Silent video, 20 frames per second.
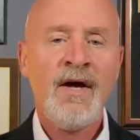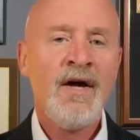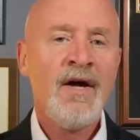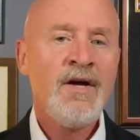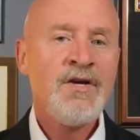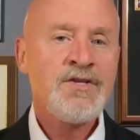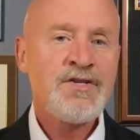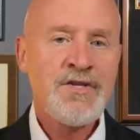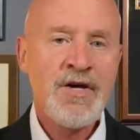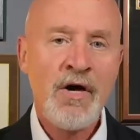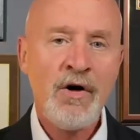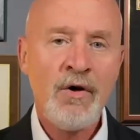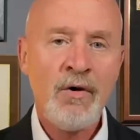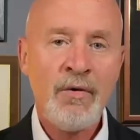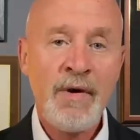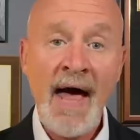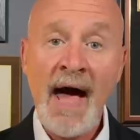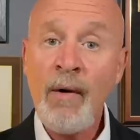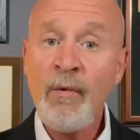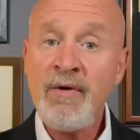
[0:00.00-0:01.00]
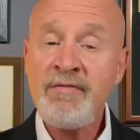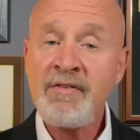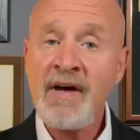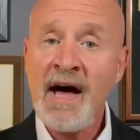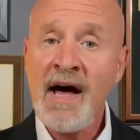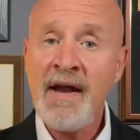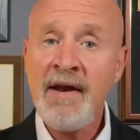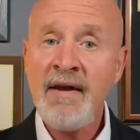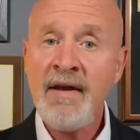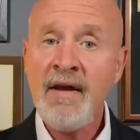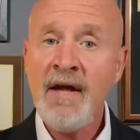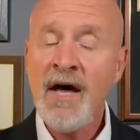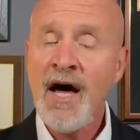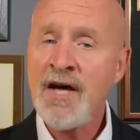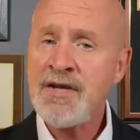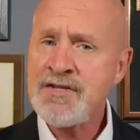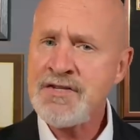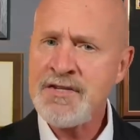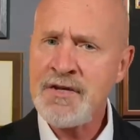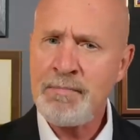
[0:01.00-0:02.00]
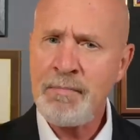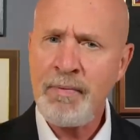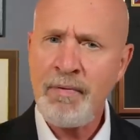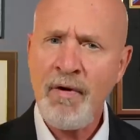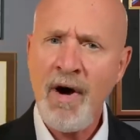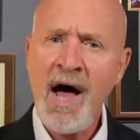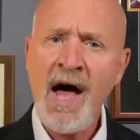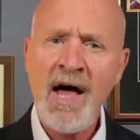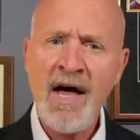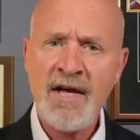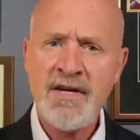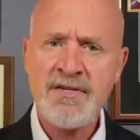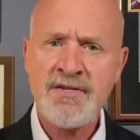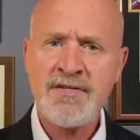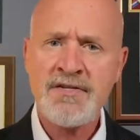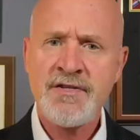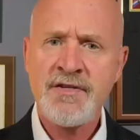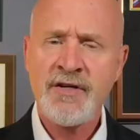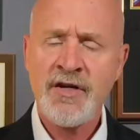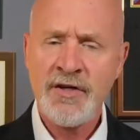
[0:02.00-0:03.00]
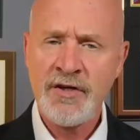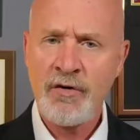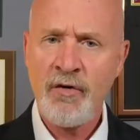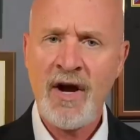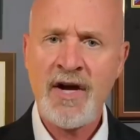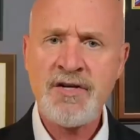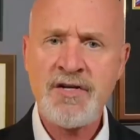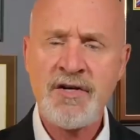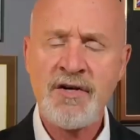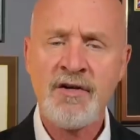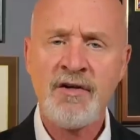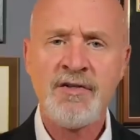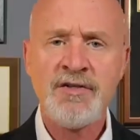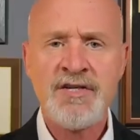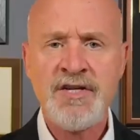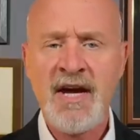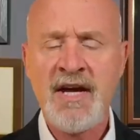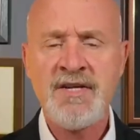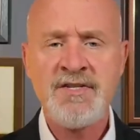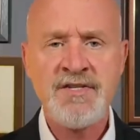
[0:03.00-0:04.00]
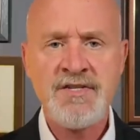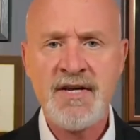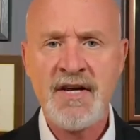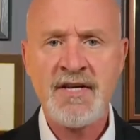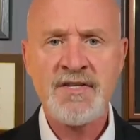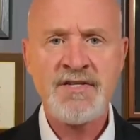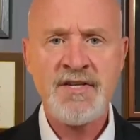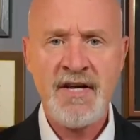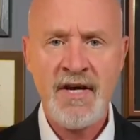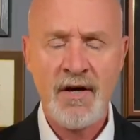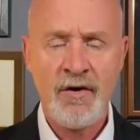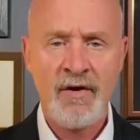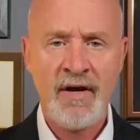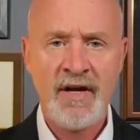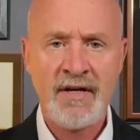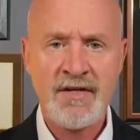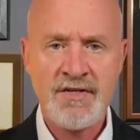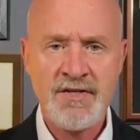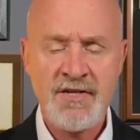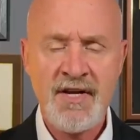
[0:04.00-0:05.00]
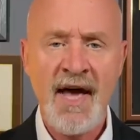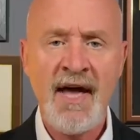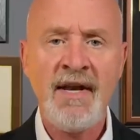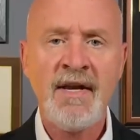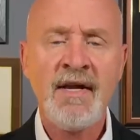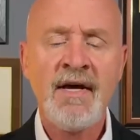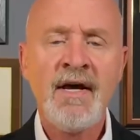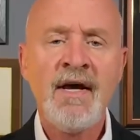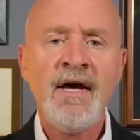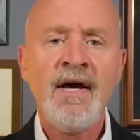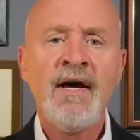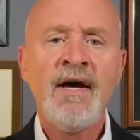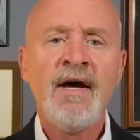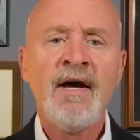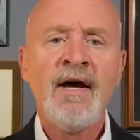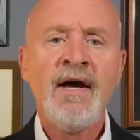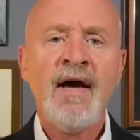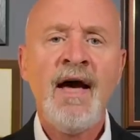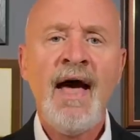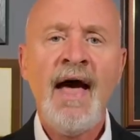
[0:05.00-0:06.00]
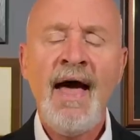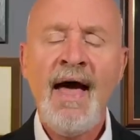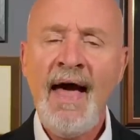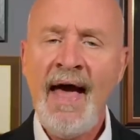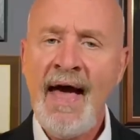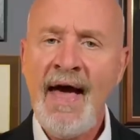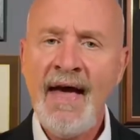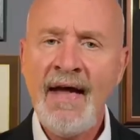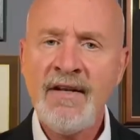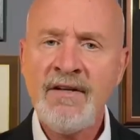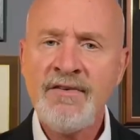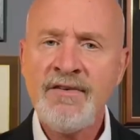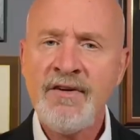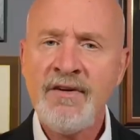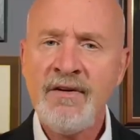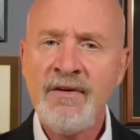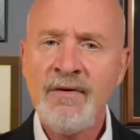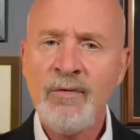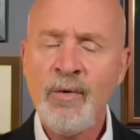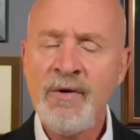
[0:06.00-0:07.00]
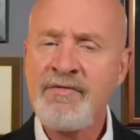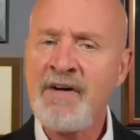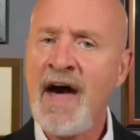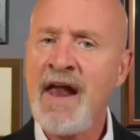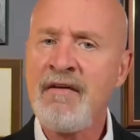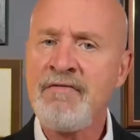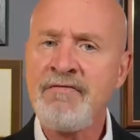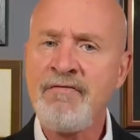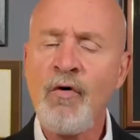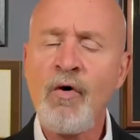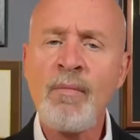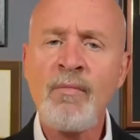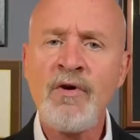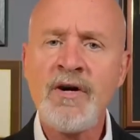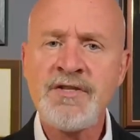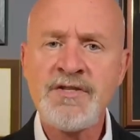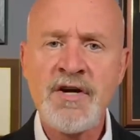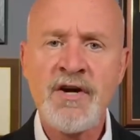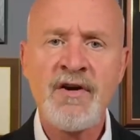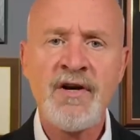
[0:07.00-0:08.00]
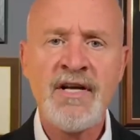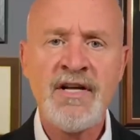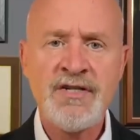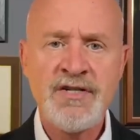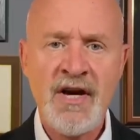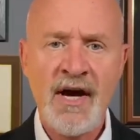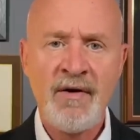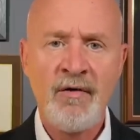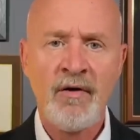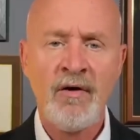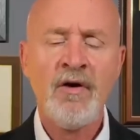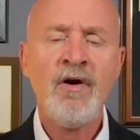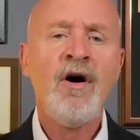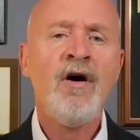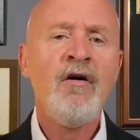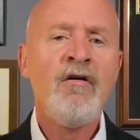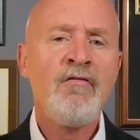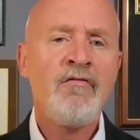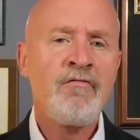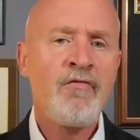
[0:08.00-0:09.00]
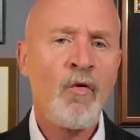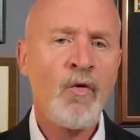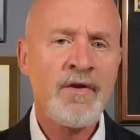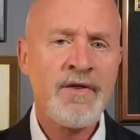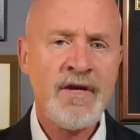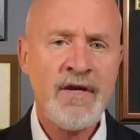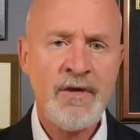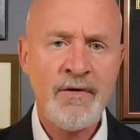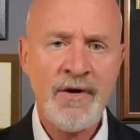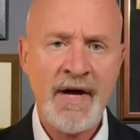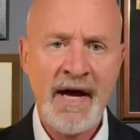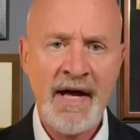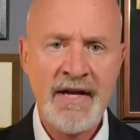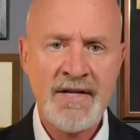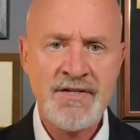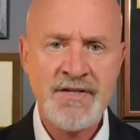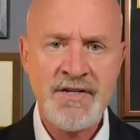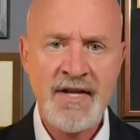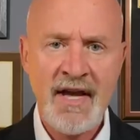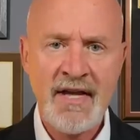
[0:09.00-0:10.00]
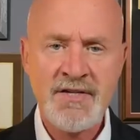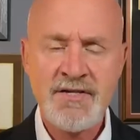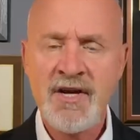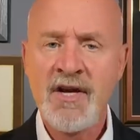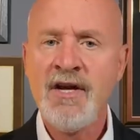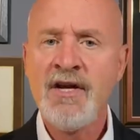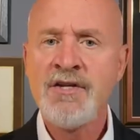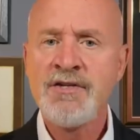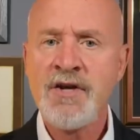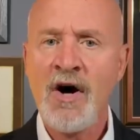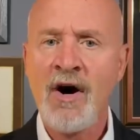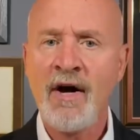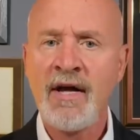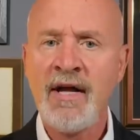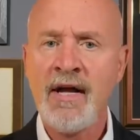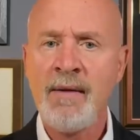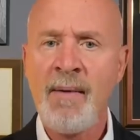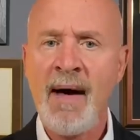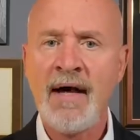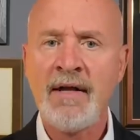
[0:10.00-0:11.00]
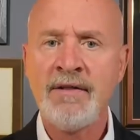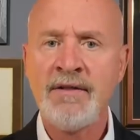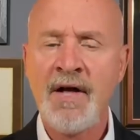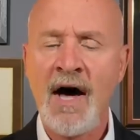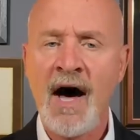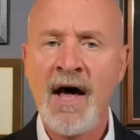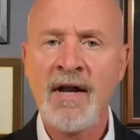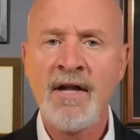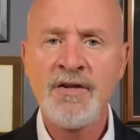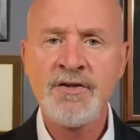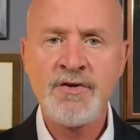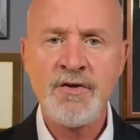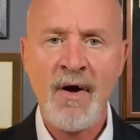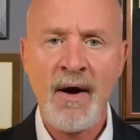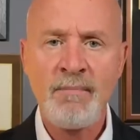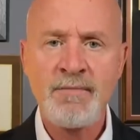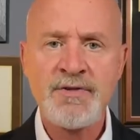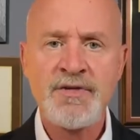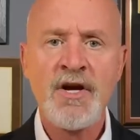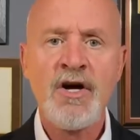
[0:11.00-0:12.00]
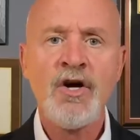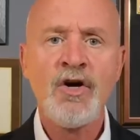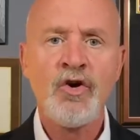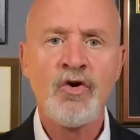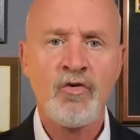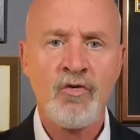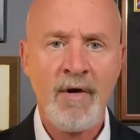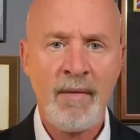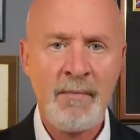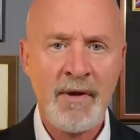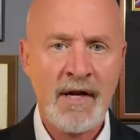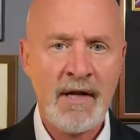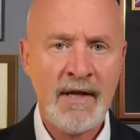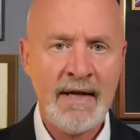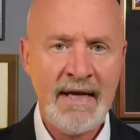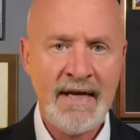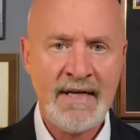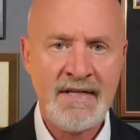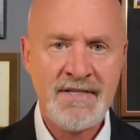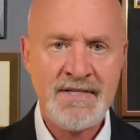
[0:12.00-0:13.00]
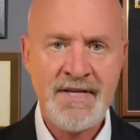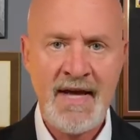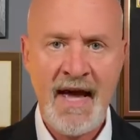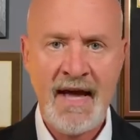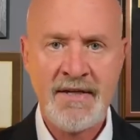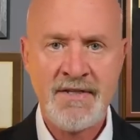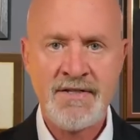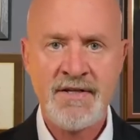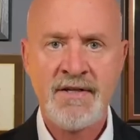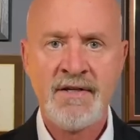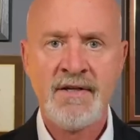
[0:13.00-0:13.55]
So now we've got a surprise congressional J6 hearing set, and we've got a former attorney general for the United States talking about Donald Trump's criminal intent.